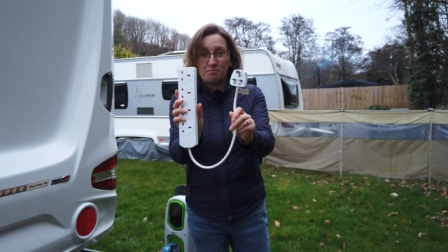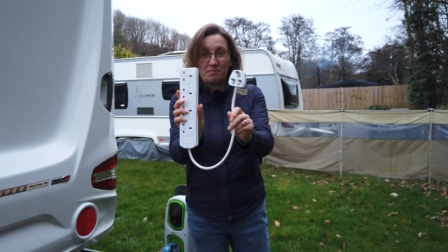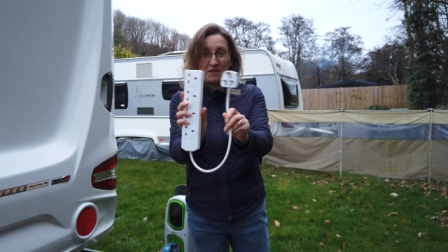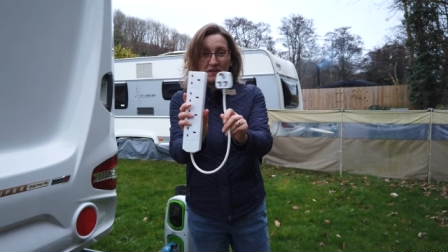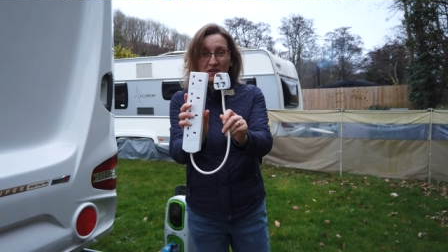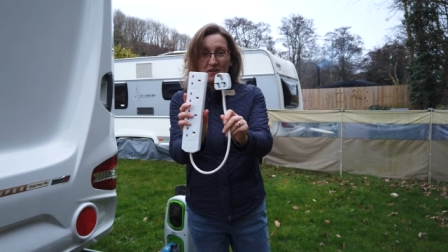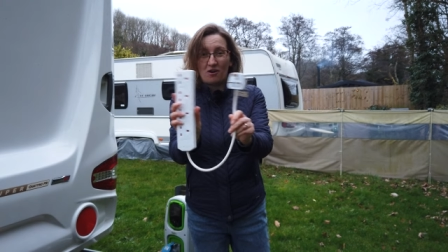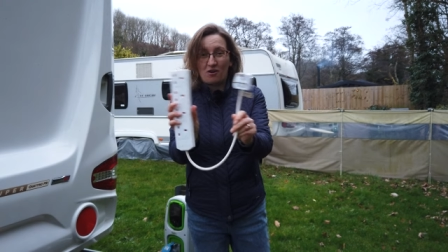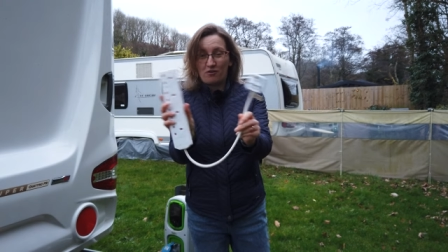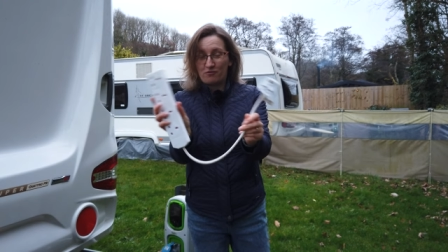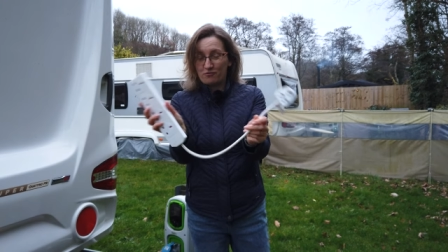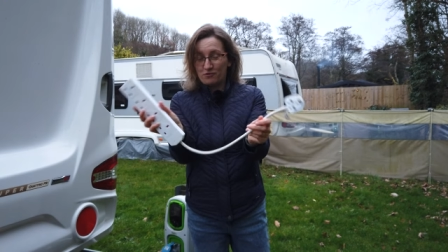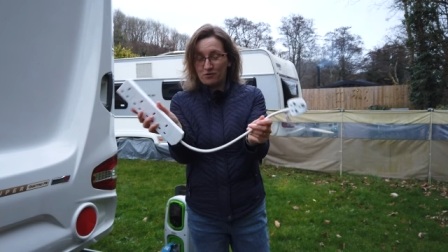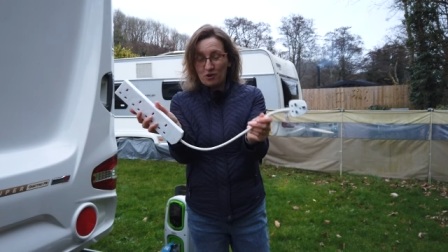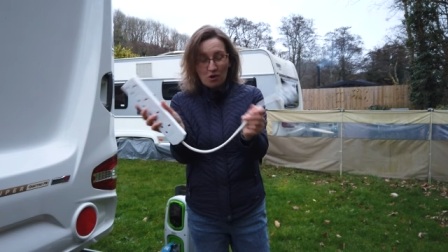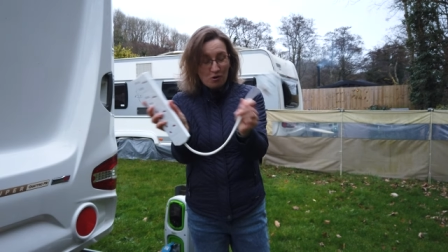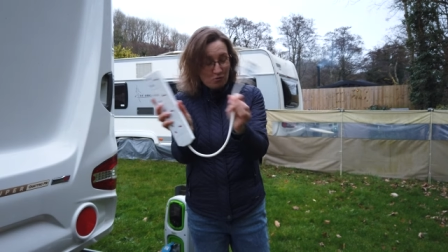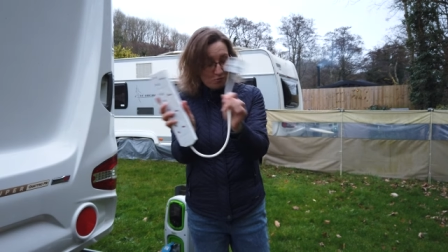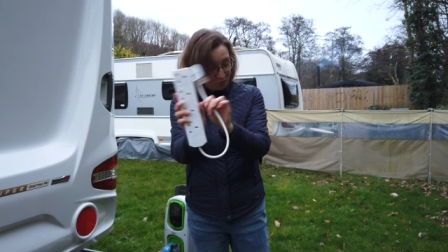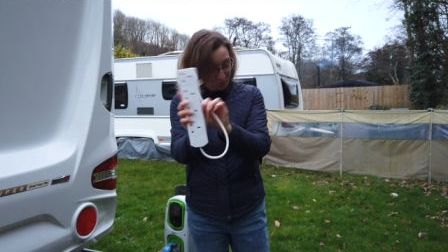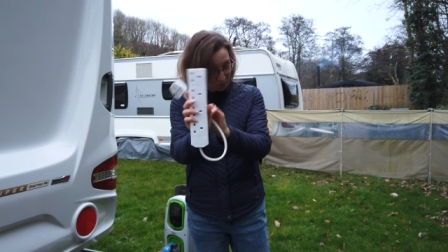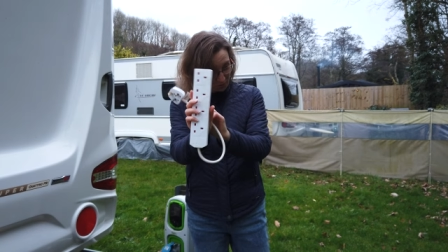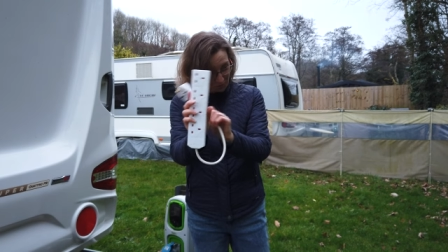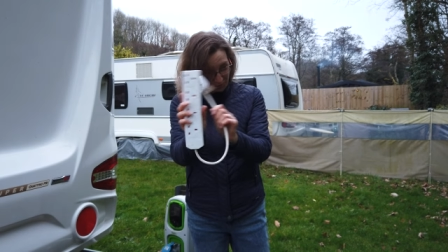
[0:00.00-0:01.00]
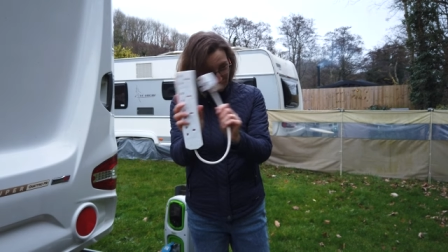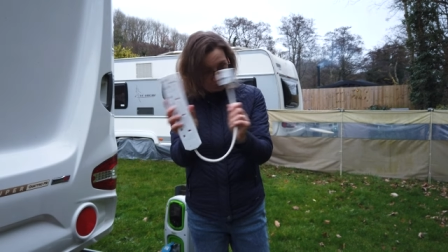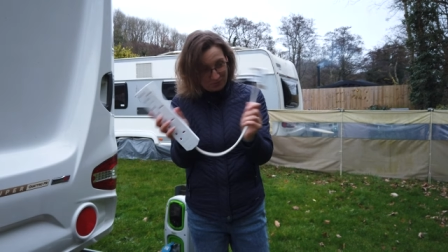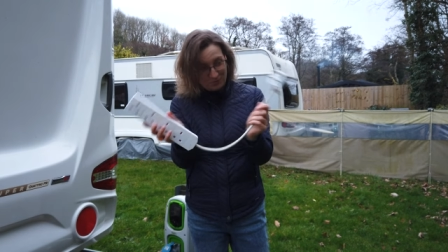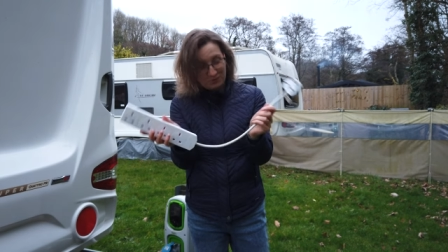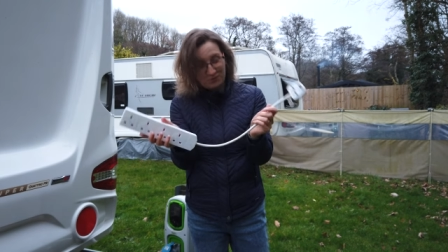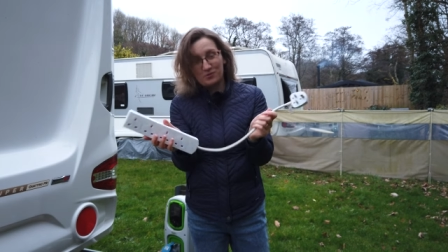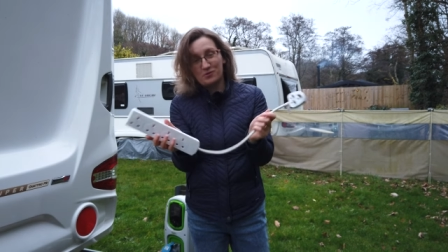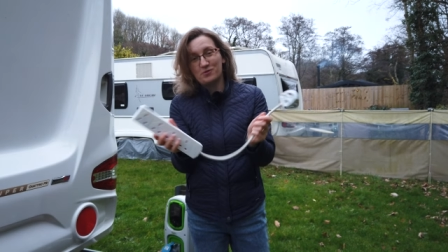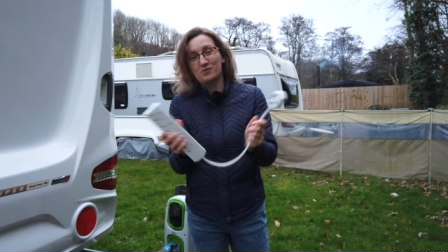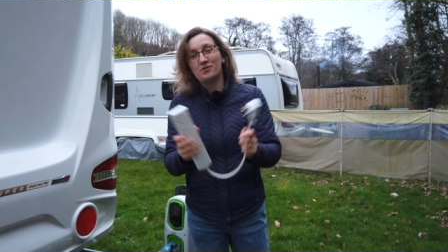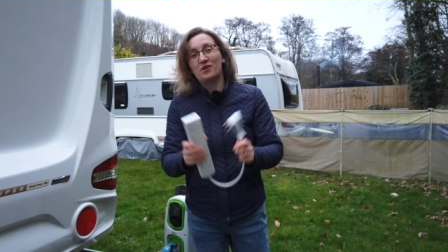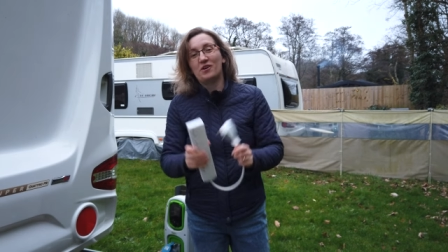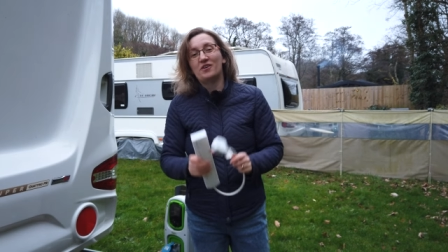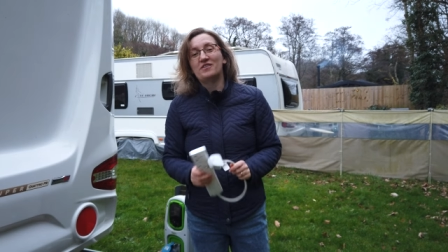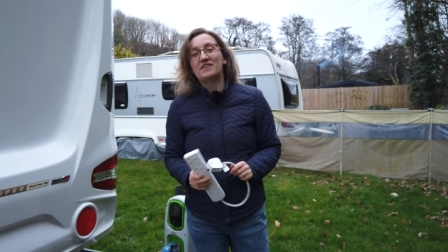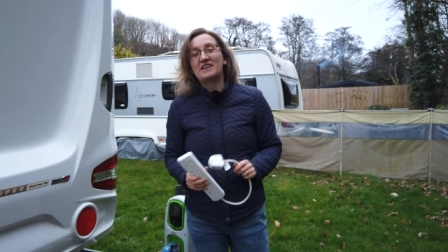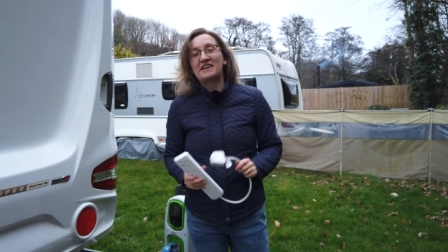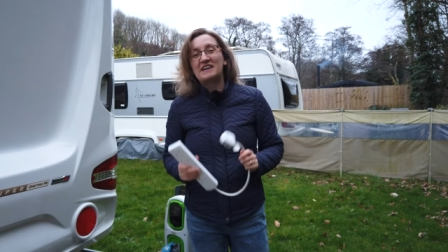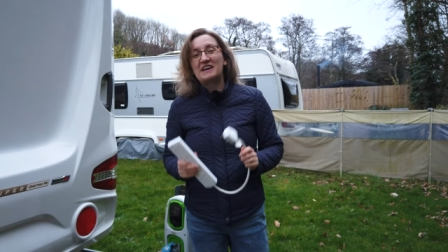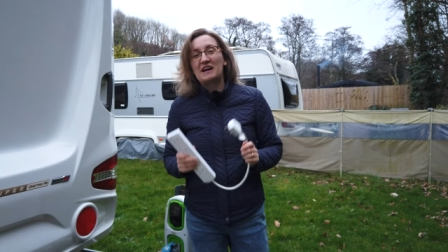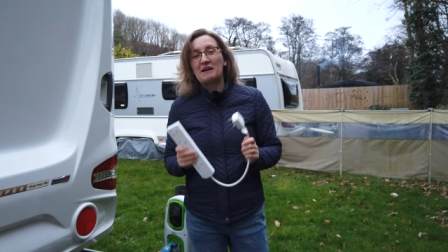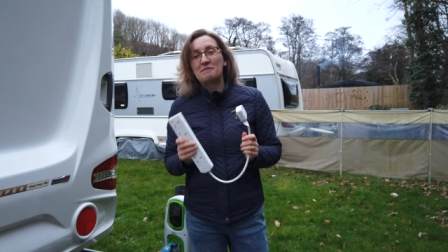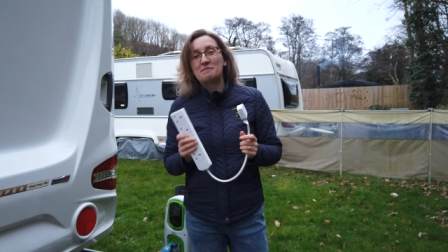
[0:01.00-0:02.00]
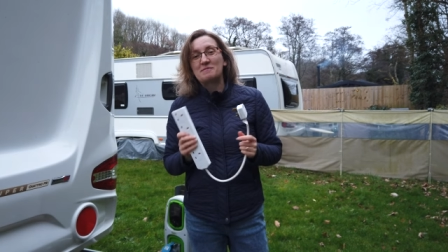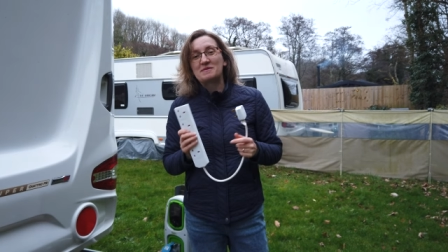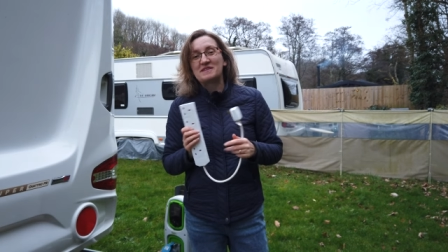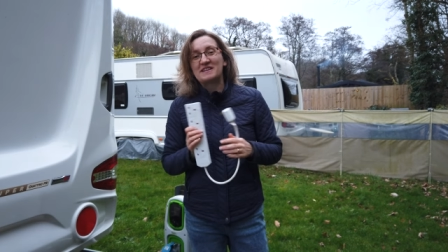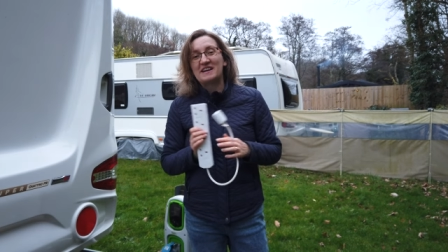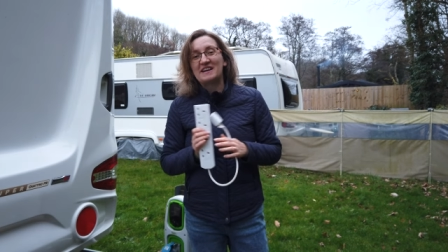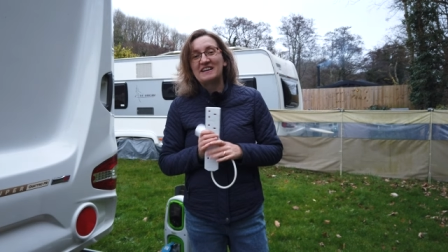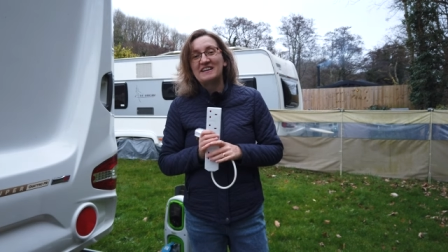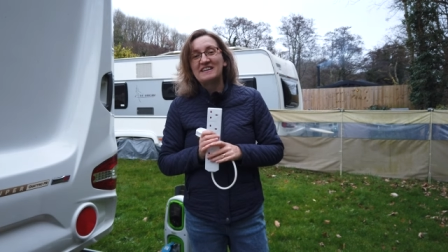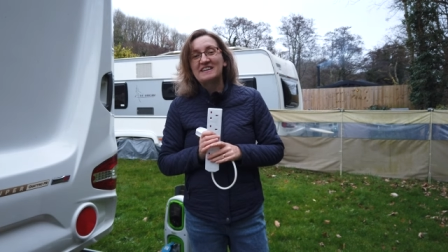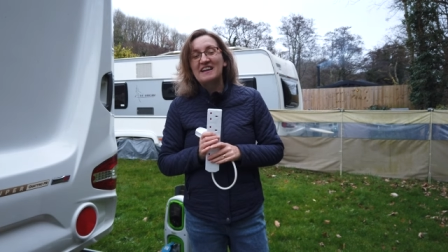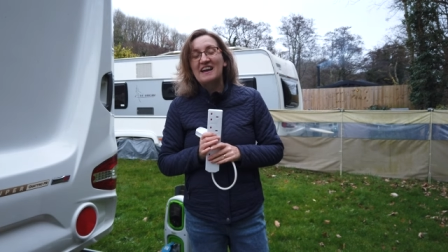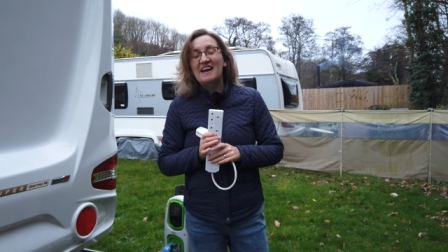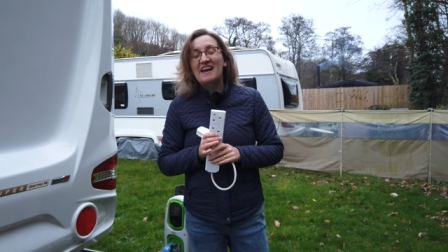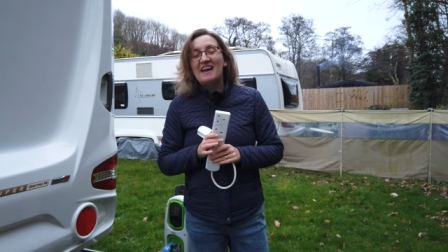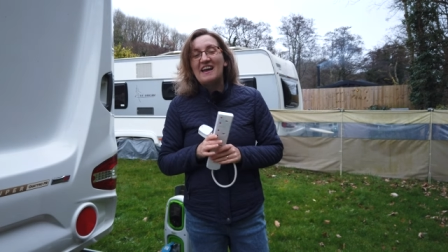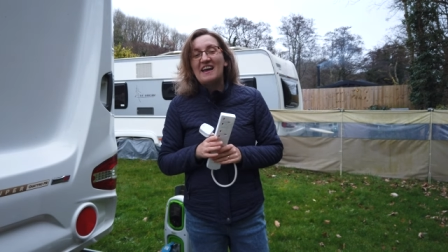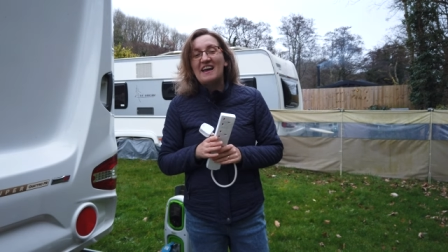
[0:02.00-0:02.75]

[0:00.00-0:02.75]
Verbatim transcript: be of no use to you on a campsite.